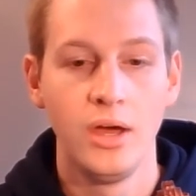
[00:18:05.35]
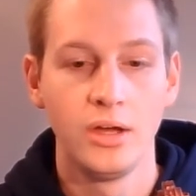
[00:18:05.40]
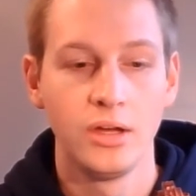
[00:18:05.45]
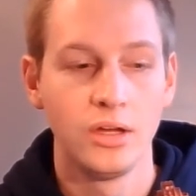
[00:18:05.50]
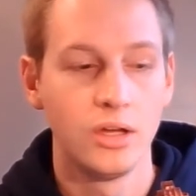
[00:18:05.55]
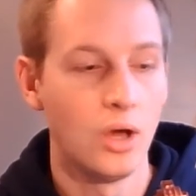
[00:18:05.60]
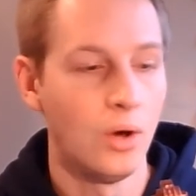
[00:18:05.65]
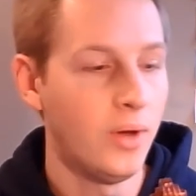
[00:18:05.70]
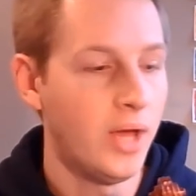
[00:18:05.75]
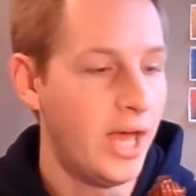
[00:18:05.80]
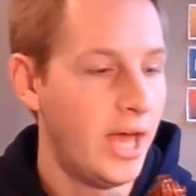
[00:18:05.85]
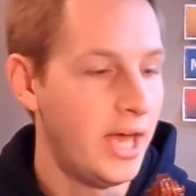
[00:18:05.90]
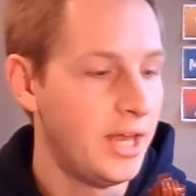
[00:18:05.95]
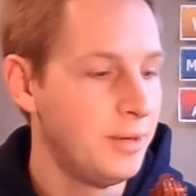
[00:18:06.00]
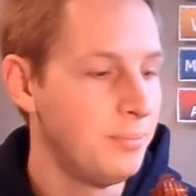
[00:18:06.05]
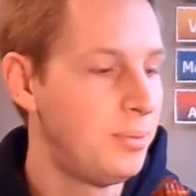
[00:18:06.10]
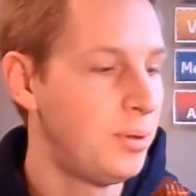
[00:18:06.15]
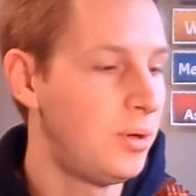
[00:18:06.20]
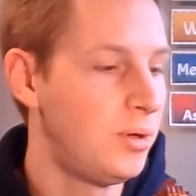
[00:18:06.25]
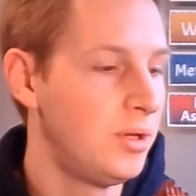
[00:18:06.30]
Go ahead
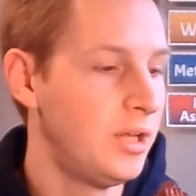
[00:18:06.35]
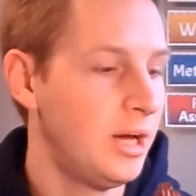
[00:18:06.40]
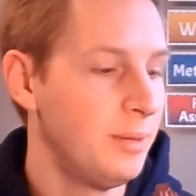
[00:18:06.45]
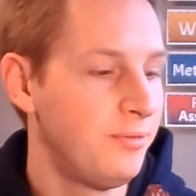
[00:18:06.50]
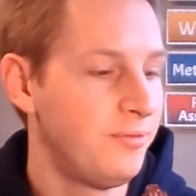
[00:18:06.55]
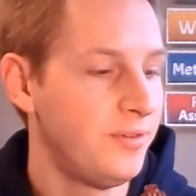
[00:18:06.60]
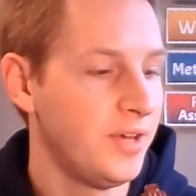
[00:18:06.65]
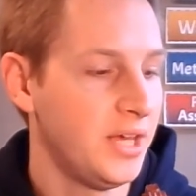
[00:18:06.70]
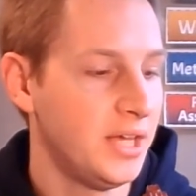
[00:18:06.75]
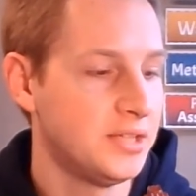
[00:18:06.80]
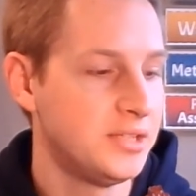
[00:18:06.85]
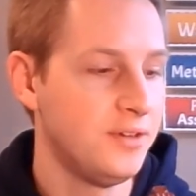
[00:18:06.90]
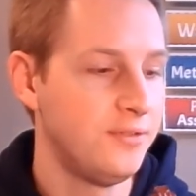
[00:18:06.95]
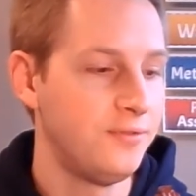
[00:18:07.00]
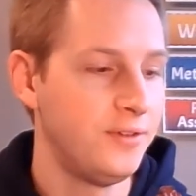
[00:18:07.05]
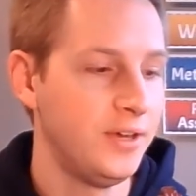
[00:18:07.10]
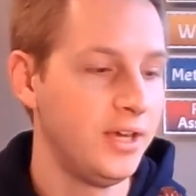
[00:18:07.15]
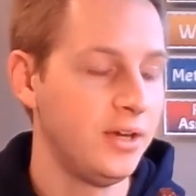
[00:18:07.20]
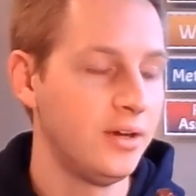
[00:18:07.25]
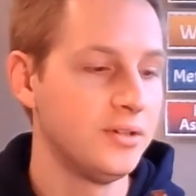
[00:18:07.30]
and pull up Fancy
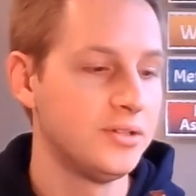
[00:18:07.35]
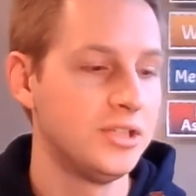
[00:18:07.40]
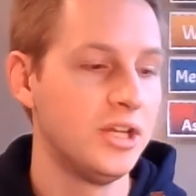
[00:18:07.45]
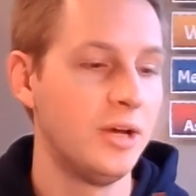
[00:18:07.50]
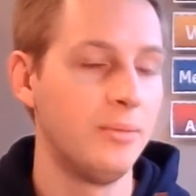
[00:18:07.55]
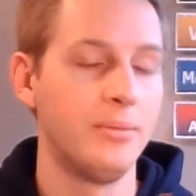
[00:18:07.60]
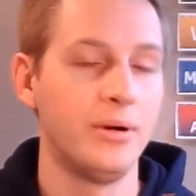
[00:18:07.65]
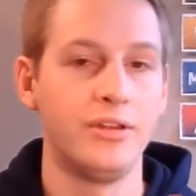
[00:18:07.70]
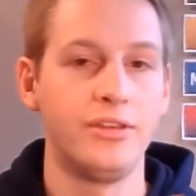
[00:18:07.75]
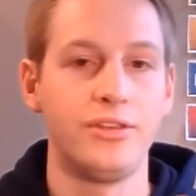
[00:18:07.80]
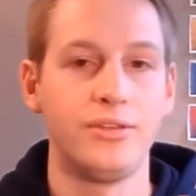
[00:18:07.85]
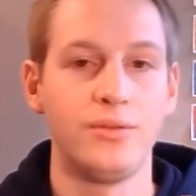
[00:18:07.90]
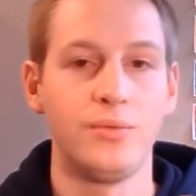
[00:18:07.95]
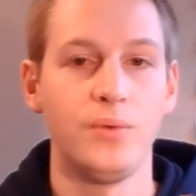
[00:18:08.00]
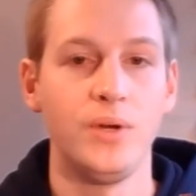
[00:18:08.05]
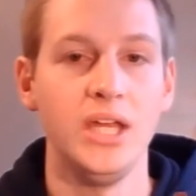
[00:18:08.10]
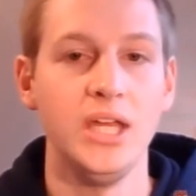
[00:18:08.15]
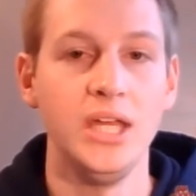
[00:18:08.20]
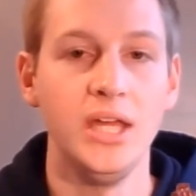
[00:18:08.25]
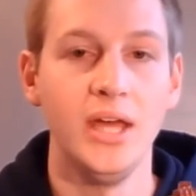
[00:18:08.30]
Fingers number
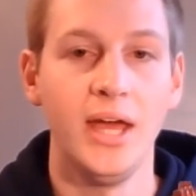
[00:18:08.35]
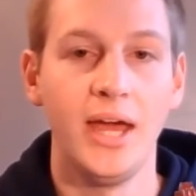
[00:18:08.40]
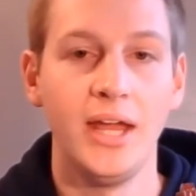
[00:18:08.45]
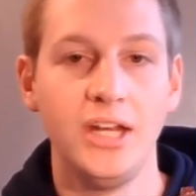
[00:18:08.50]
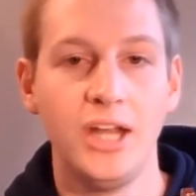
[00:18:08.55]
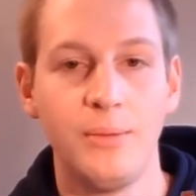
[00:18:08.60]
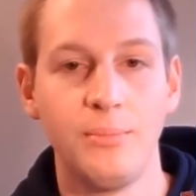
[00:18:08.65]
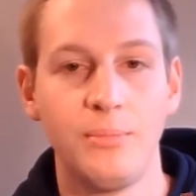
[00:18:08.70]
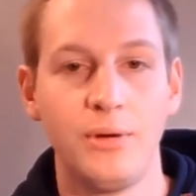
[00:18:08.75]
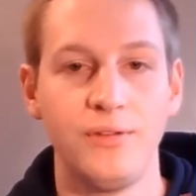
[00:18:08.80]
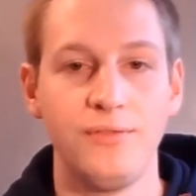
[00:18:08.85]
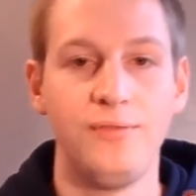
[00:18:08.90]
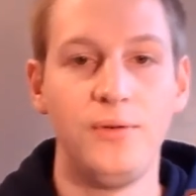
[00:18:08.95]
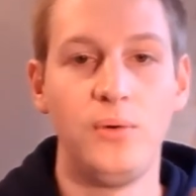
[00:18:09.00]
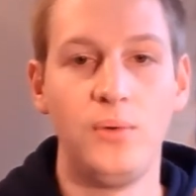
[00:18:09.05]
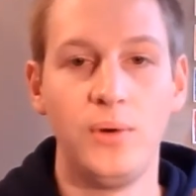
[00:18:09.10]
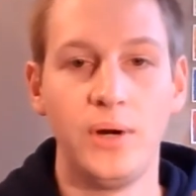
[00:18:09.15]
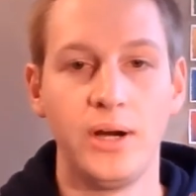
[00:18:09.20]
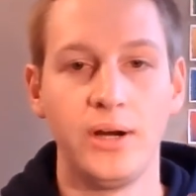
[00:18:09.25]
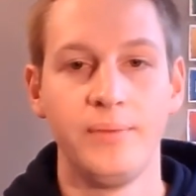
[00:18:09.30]
3 and number
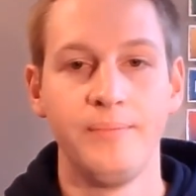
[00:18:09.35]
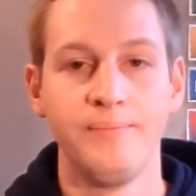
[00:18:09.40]
4.